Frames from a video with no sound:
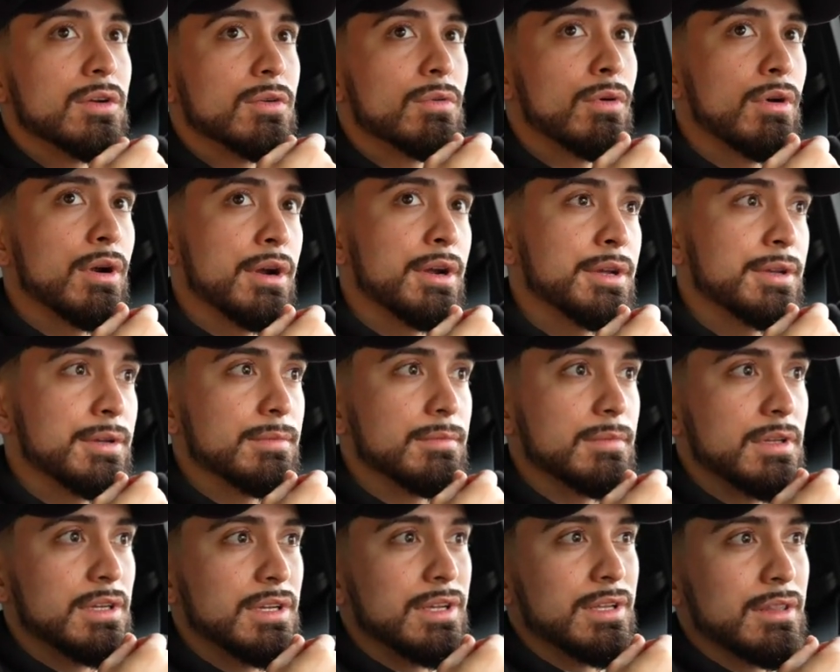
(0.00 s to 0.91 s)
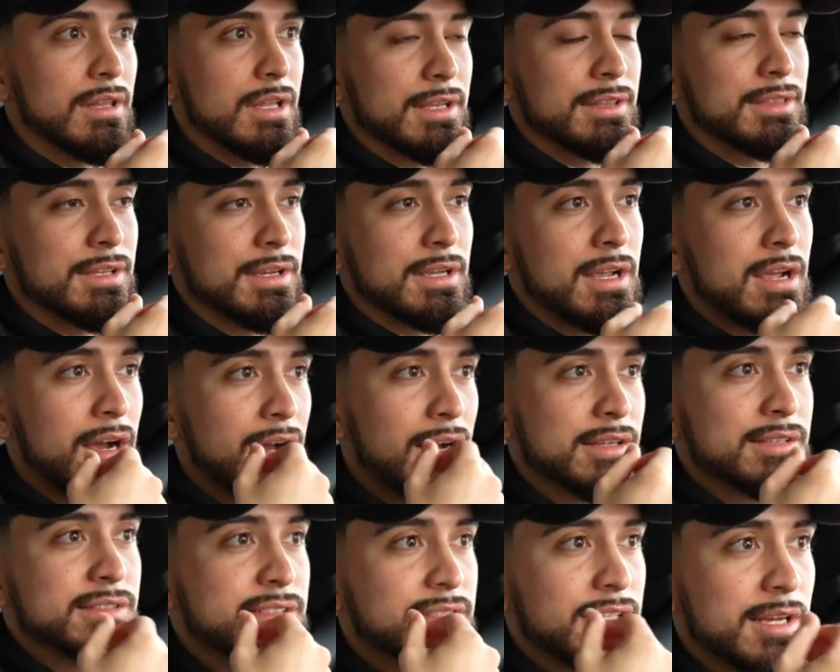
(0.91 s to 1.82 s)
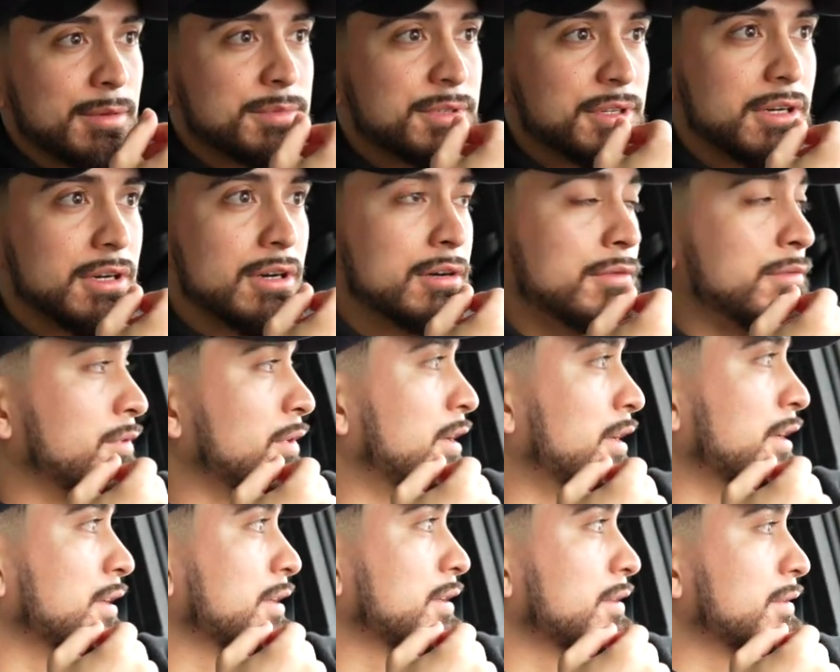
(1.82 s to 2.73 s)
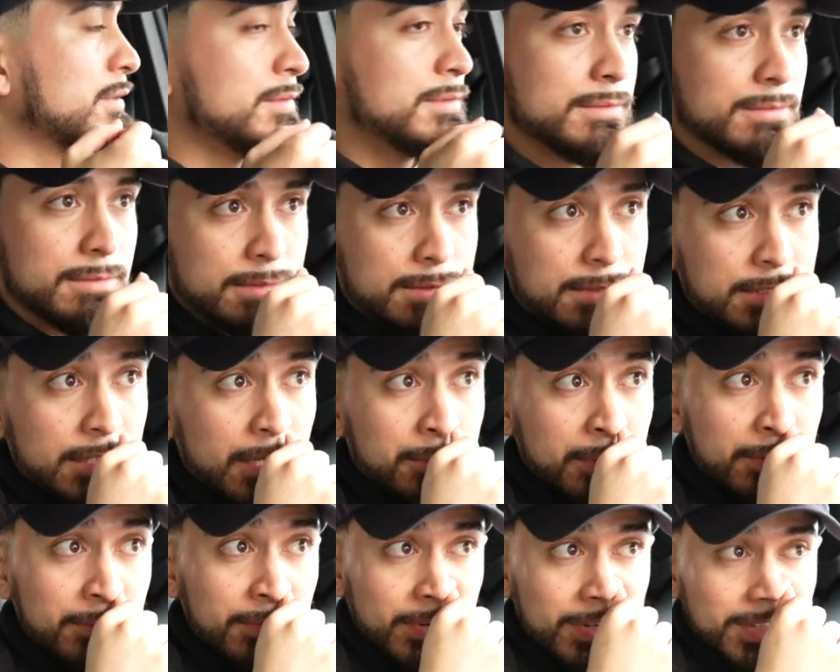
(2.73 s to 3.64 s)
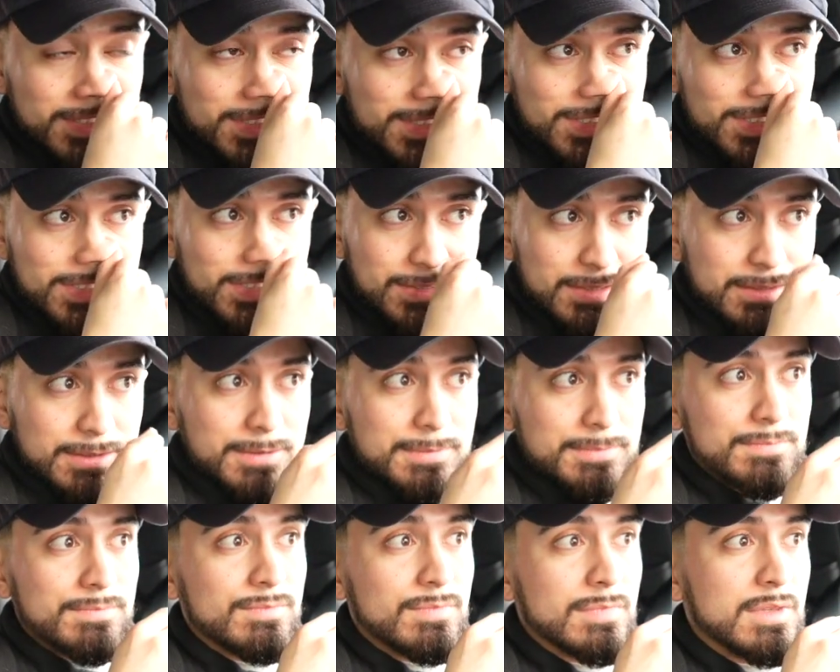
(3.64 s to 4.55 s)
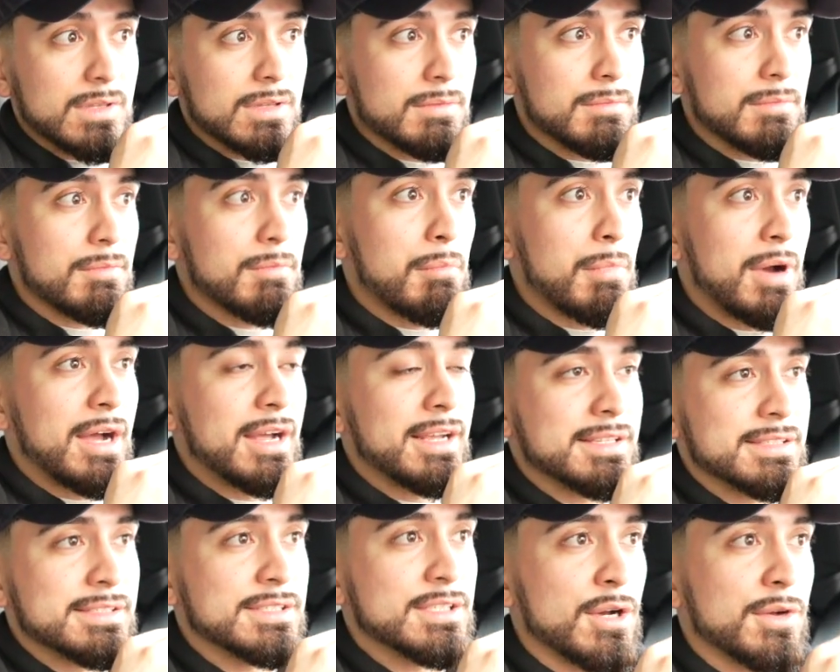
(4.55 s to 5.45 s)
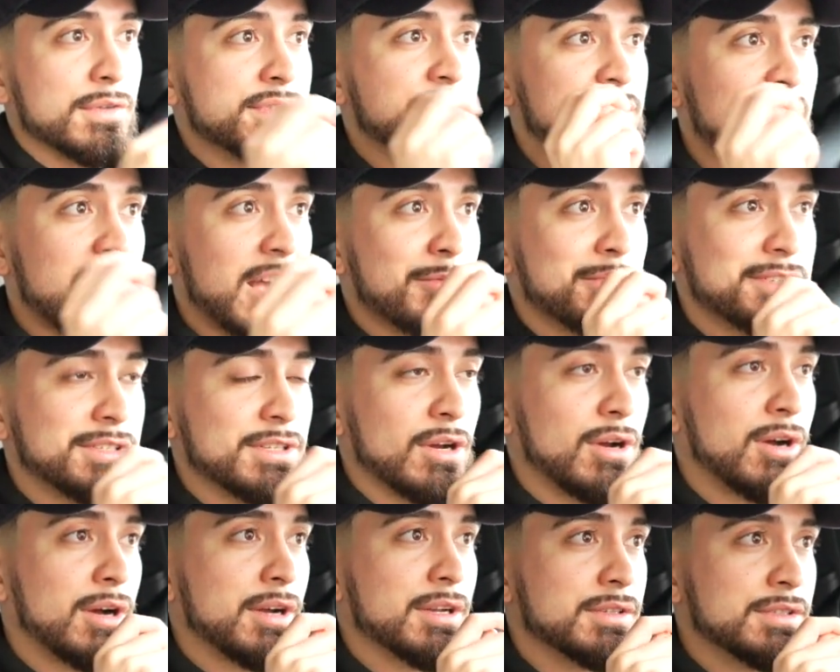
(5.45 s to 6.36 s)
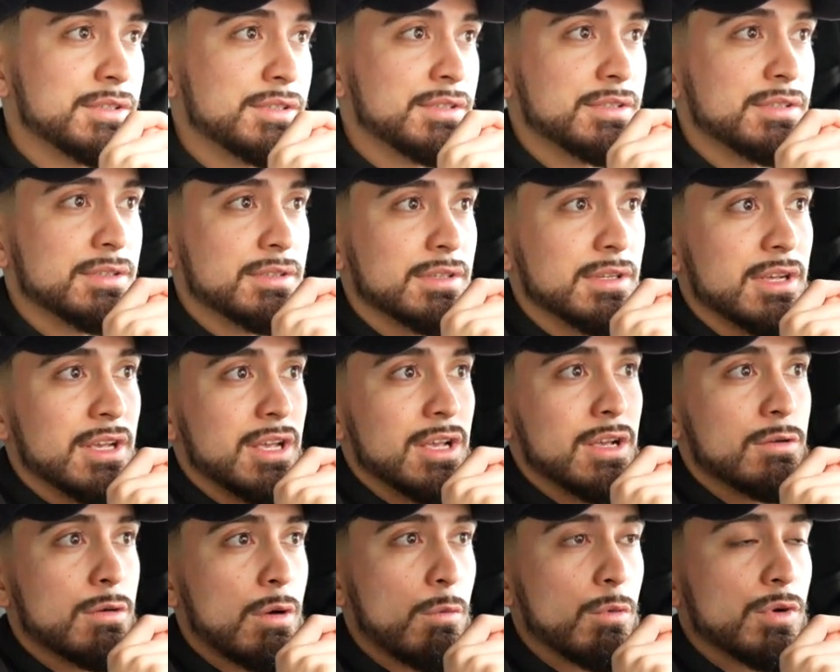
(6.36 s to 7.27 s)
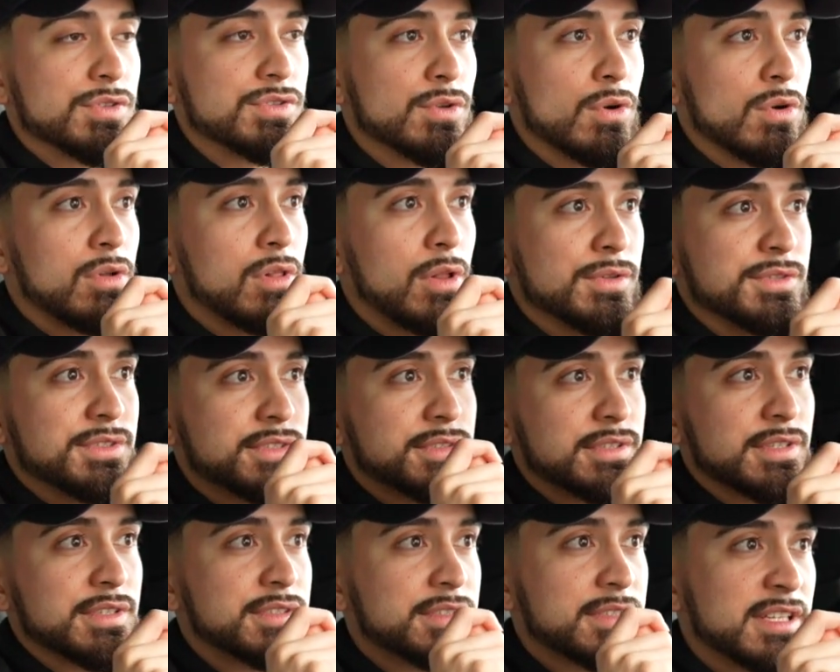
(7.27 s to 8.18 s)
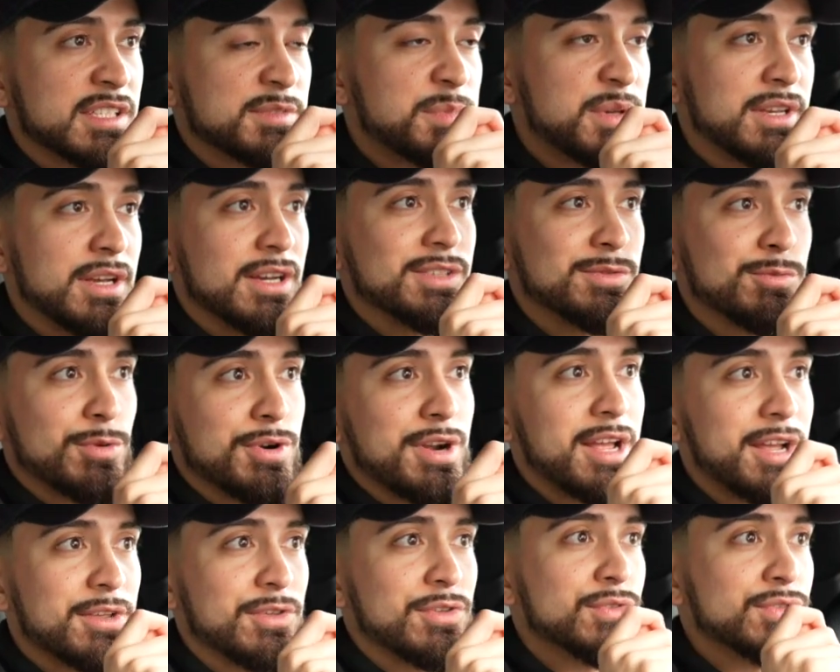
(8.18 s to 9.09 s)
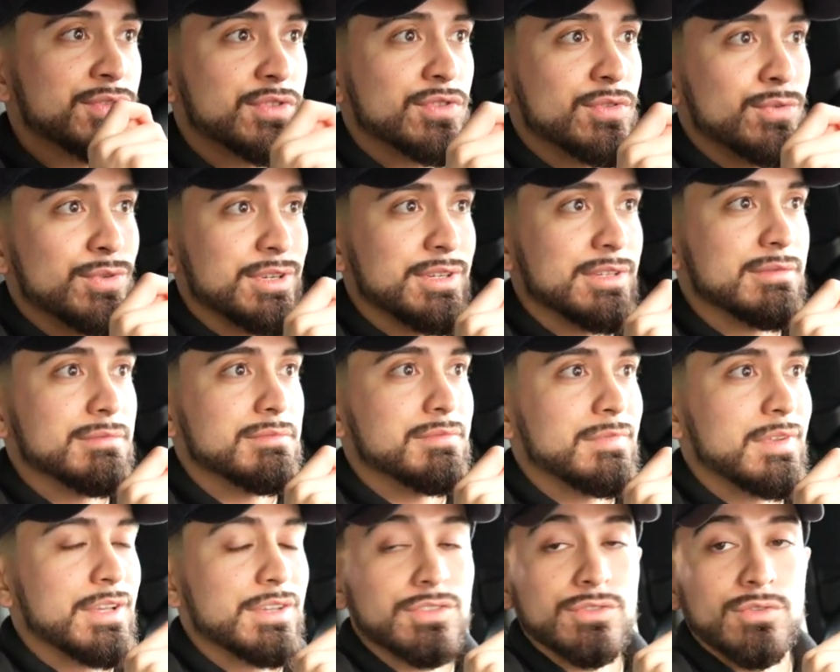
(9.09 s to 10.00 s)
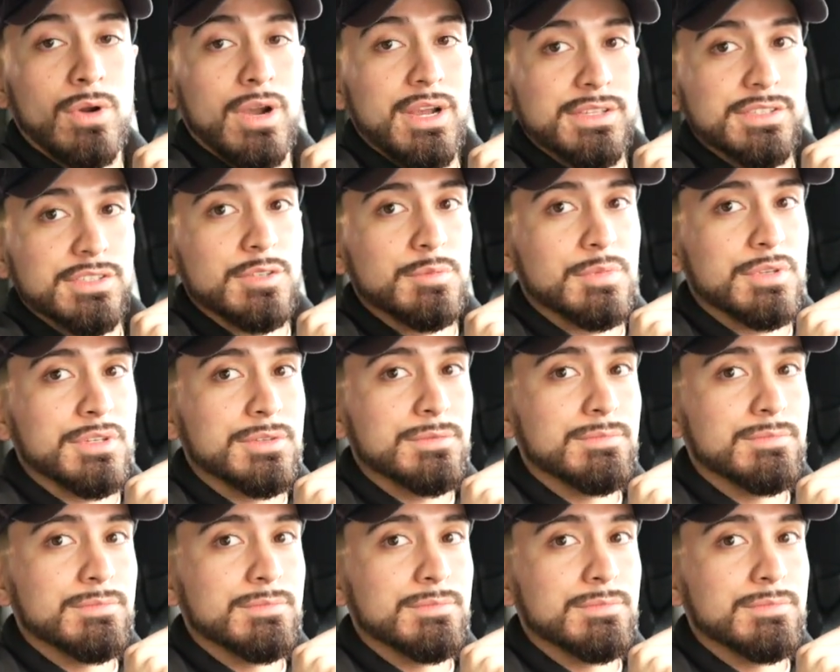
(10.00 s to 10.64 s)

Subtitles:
right? Like the concept of like some of us might self-sabotage when we're so close to success because we're not used to it is crazy to me,